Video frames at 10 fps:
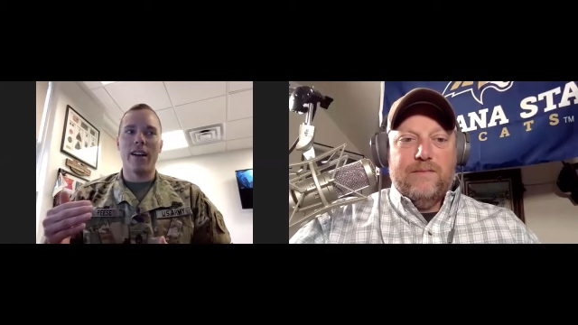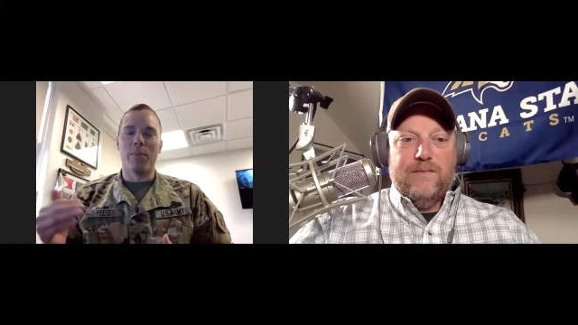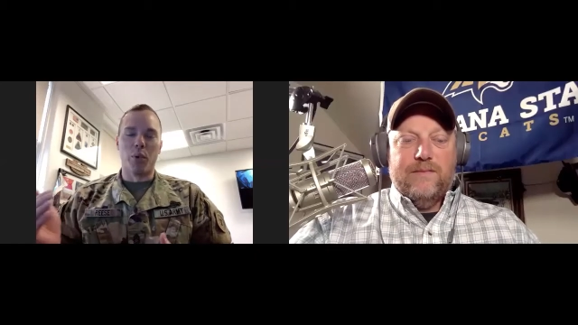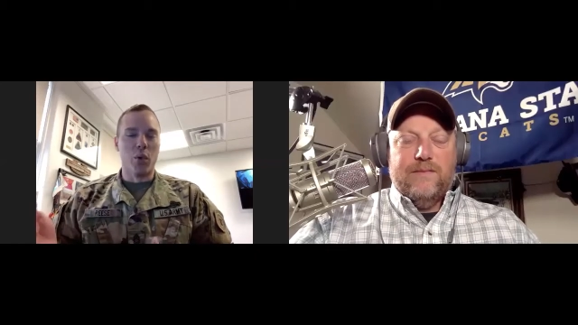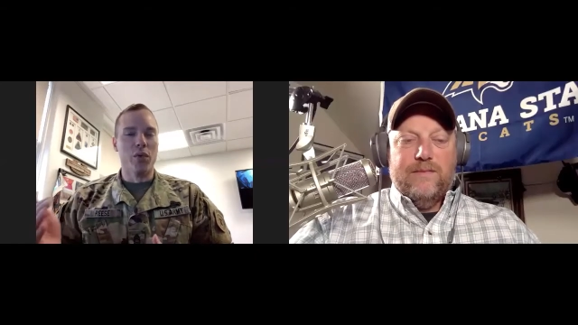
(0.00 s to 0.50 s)

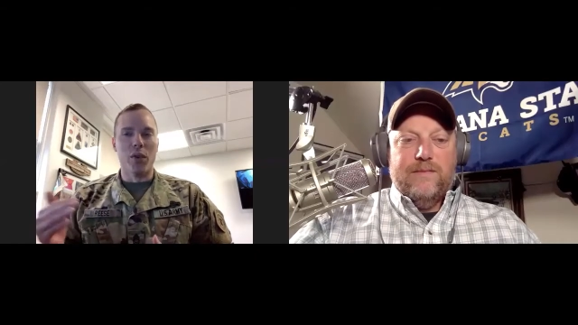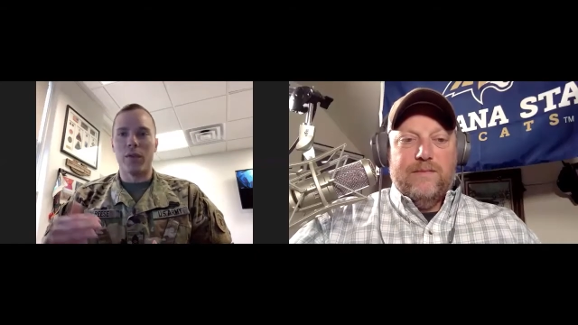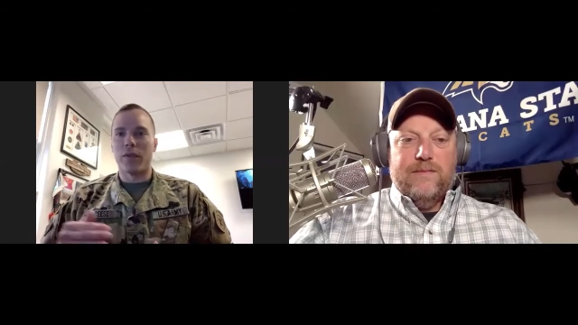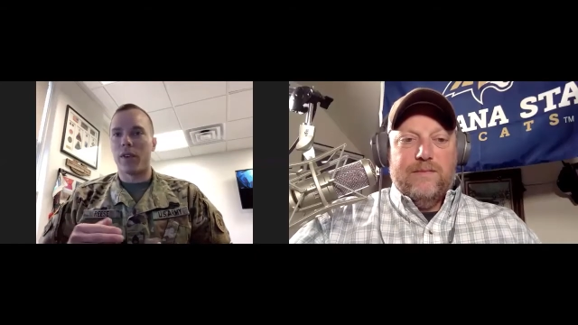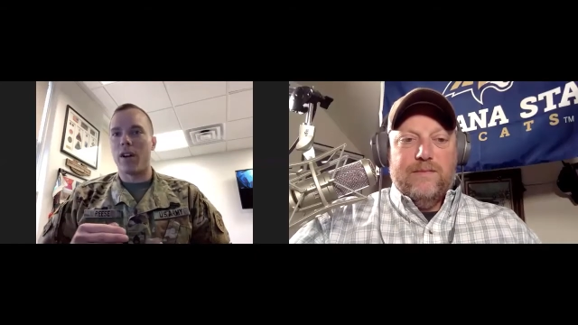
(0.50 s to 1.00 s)

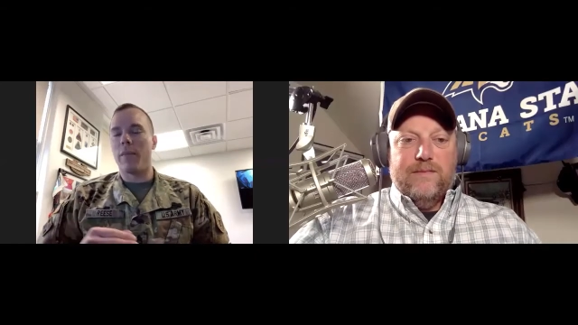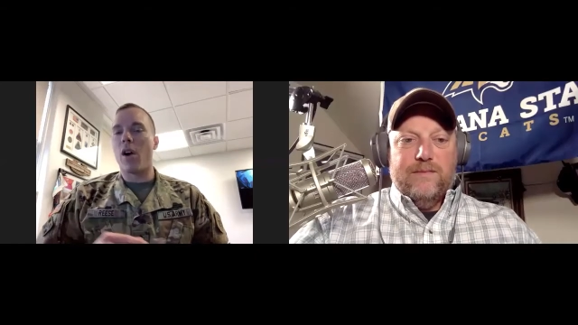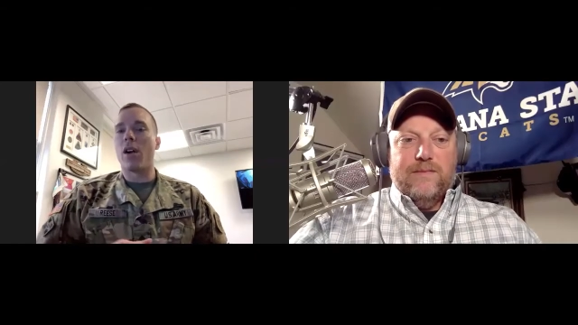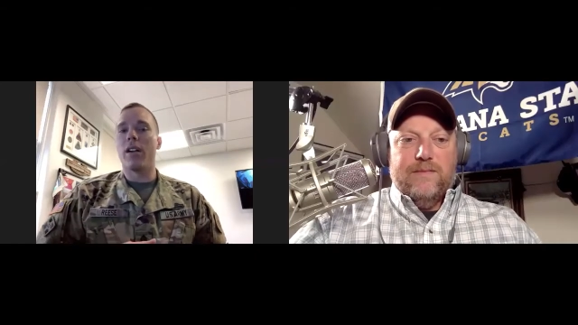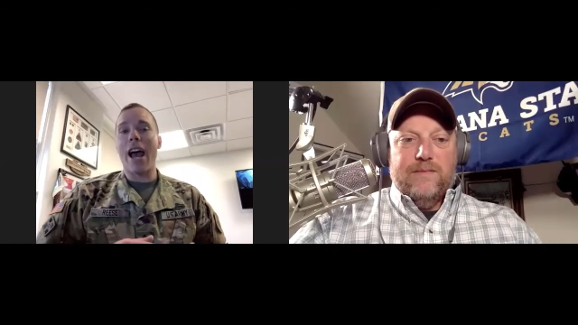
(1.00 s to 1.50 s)
Speaker 1: approval from
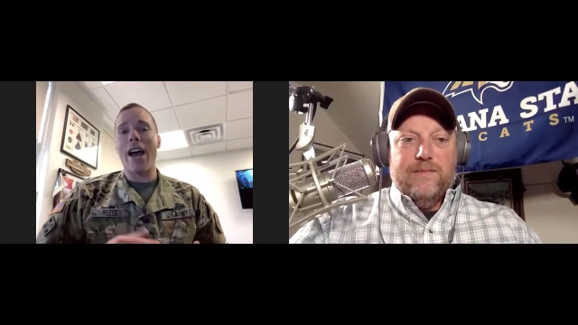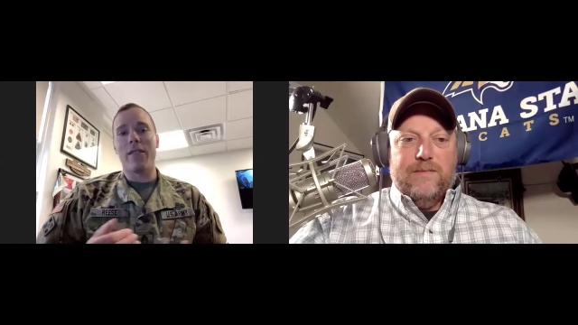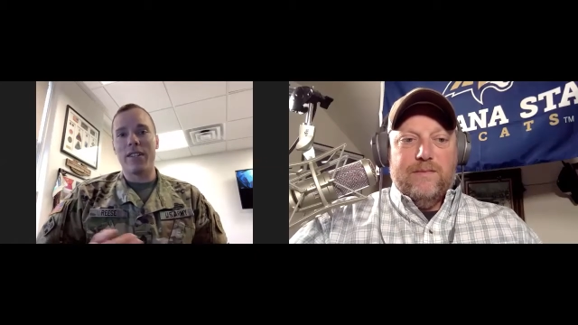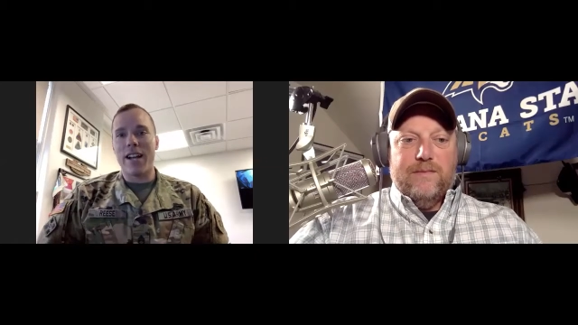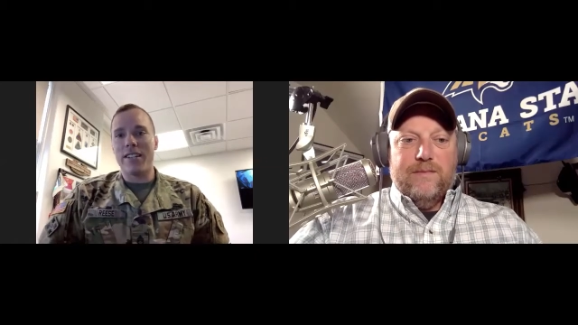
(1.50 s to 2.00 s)
our
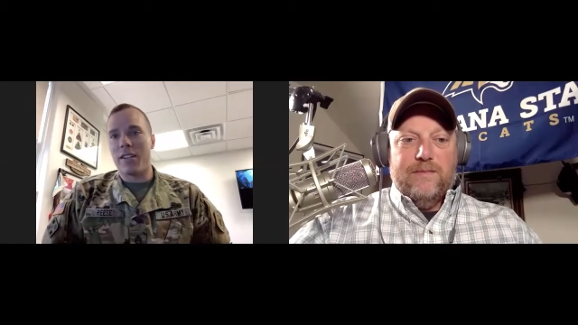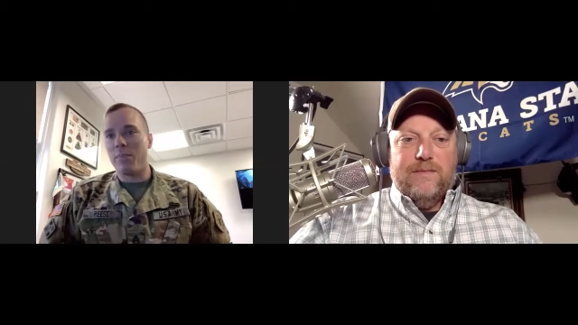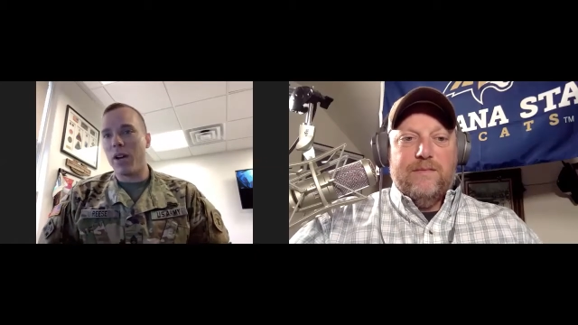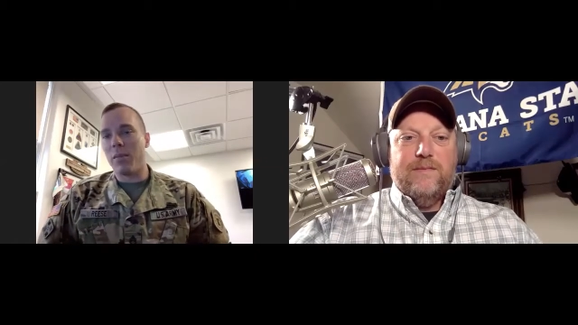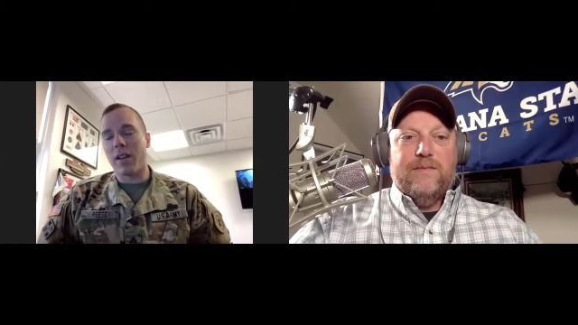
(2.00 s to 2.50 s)
advertising
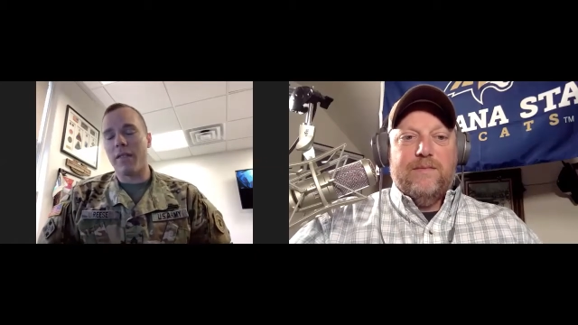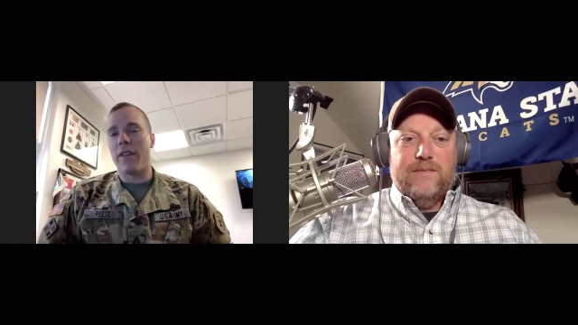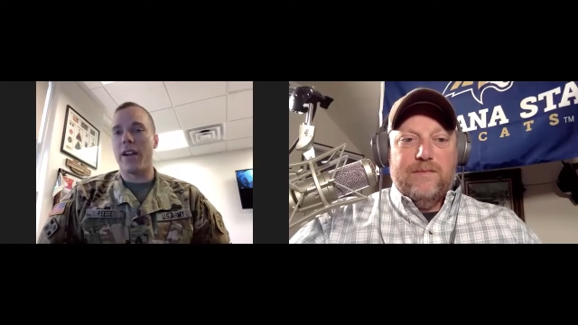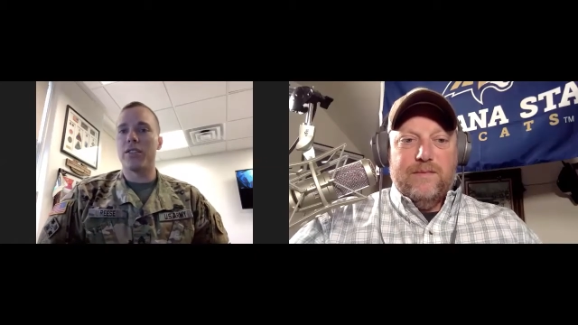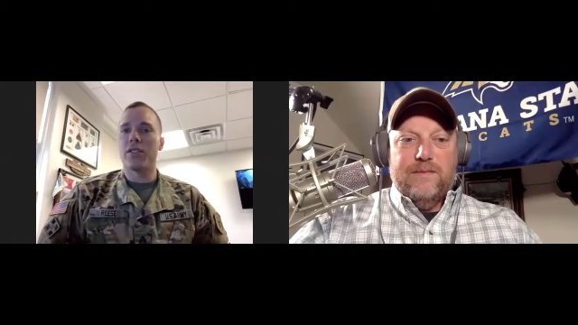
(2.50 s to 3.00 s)
and public
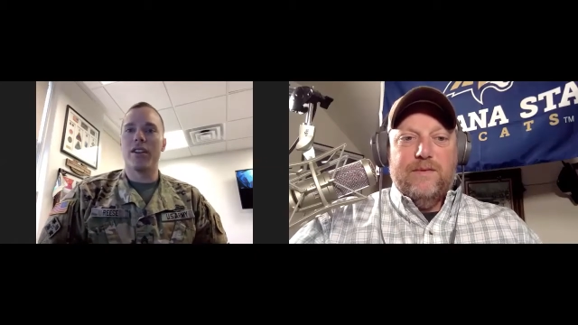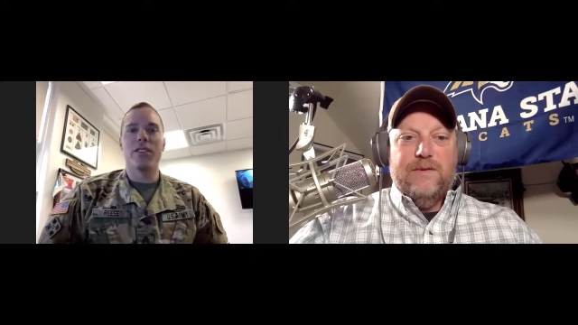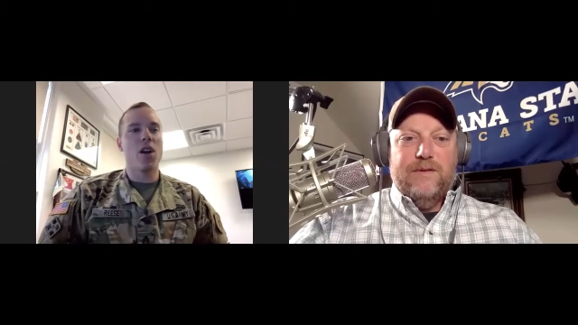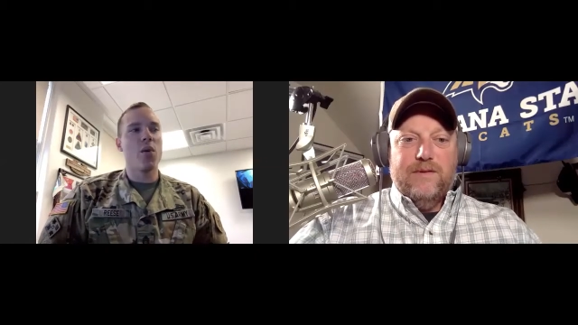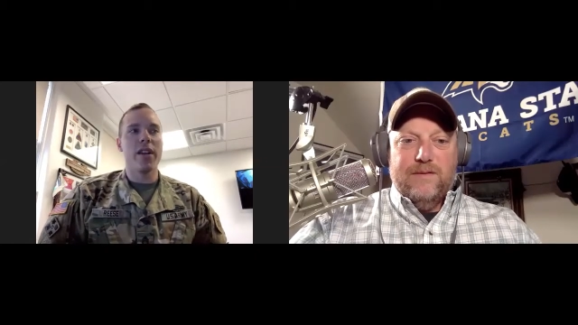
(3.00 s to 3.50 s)
affairs.
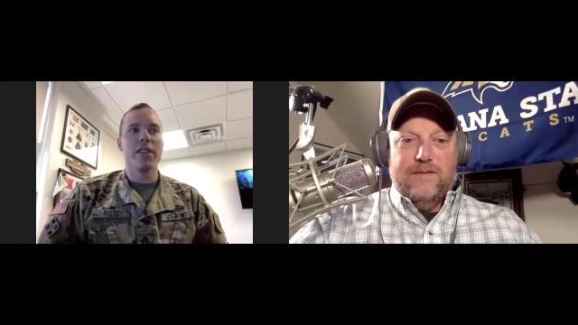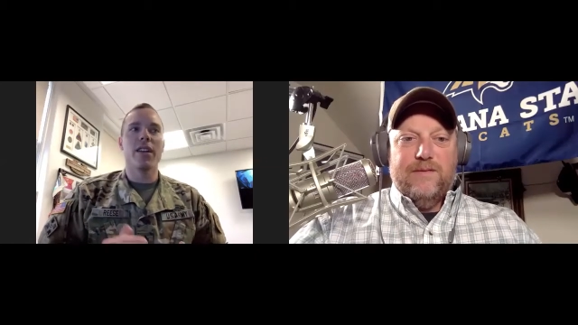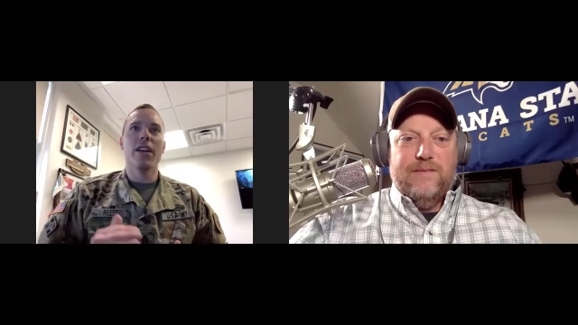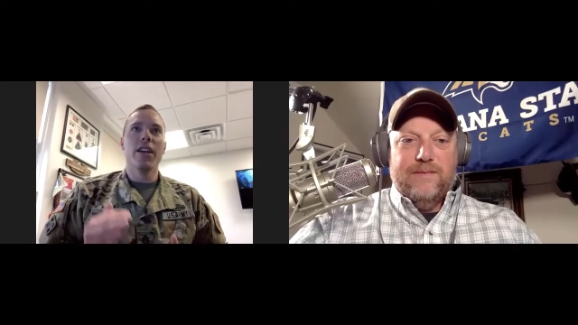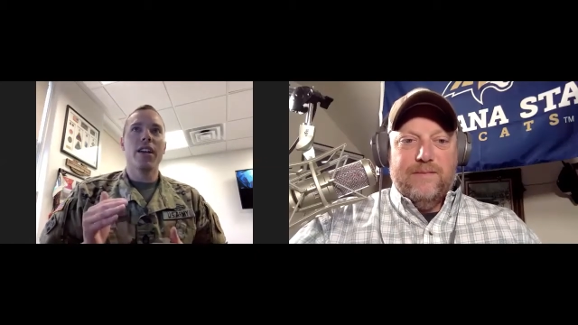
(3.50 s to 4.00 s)
There's always,